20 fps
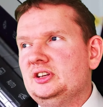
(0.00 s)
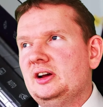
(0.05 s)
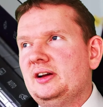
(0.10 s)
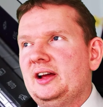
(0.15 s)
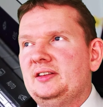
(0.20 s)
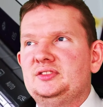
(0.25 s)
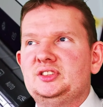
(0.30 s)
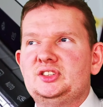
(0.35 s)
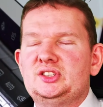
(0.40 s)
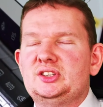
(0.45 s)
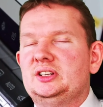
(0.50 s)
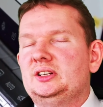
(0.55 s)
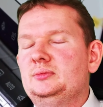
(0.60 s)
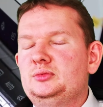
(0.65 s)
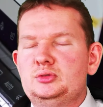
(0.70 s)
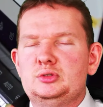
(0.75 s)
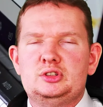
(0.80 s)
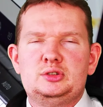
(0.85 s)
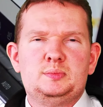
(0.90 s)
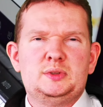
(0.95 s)
You don't have to sign
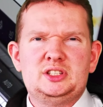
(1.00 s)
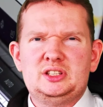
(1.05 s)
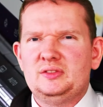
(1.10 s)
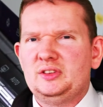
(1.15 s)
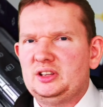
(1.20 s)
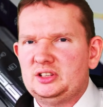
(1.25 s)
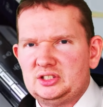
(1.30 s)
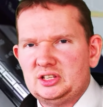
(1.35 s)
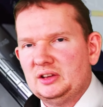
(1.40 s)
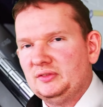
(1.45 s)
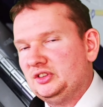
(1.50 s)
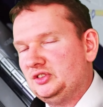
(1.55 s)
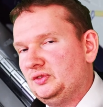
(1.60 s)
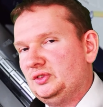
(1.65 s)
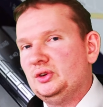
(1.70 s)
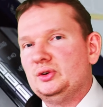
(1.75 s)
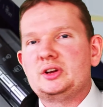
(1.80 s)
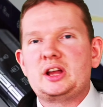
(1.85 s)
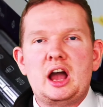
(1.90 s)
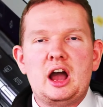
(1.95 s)
up to a specific service
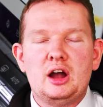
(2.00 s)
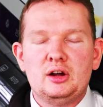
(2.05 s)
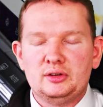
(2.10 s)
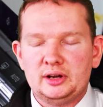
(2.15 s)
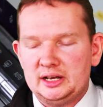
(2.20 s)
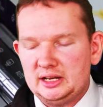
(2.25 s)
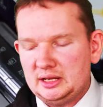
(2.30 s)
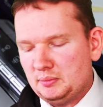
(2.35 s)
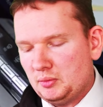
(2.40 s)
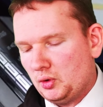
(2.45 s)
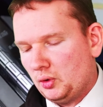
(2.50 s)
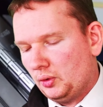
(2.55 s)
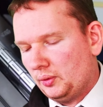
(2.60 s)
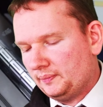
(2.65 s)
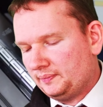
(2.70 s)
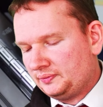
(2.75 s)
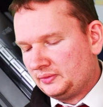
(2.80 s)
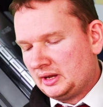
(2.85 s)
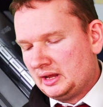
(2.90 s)
for your car anymore.